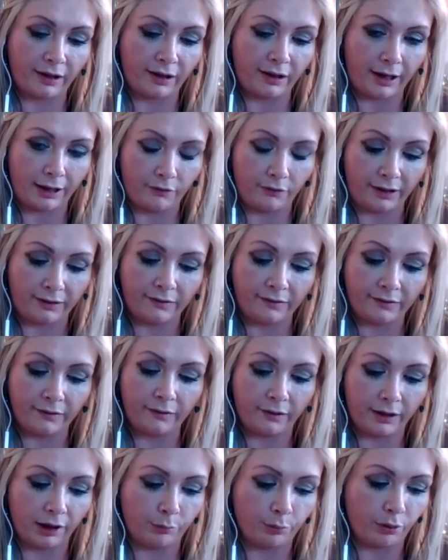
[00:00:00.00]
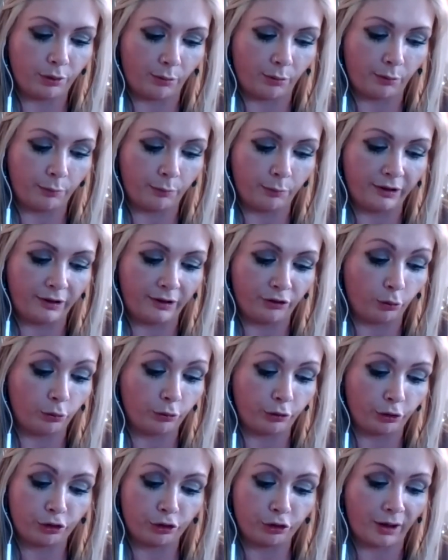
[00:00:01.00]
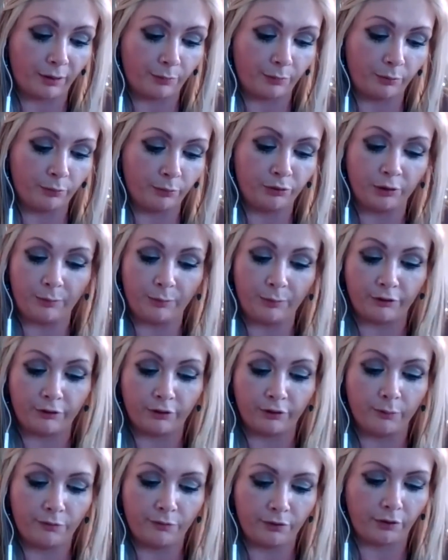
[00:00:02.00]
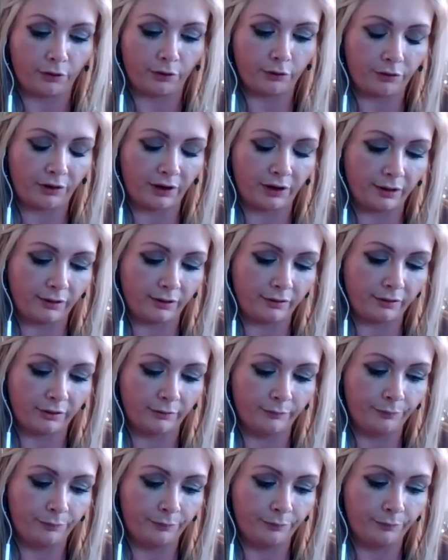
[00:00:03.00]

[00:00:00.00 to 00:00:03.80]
I reasoned that he had probably sold or scrapped them to make room for other things.